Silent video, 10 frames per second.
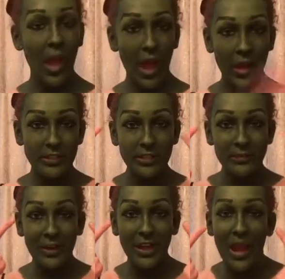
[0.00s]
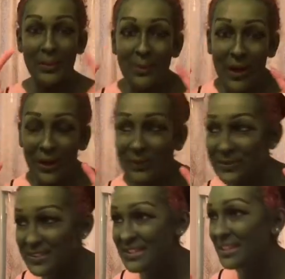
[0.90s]
I did my
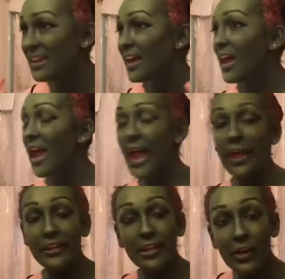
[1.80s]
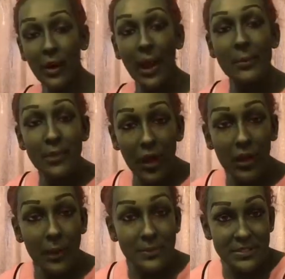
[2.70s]
eyebrows. And you know, I'm not
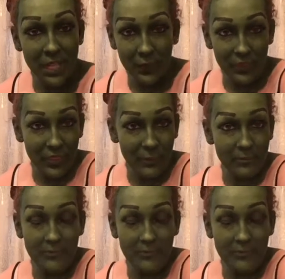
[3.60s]
upset with them.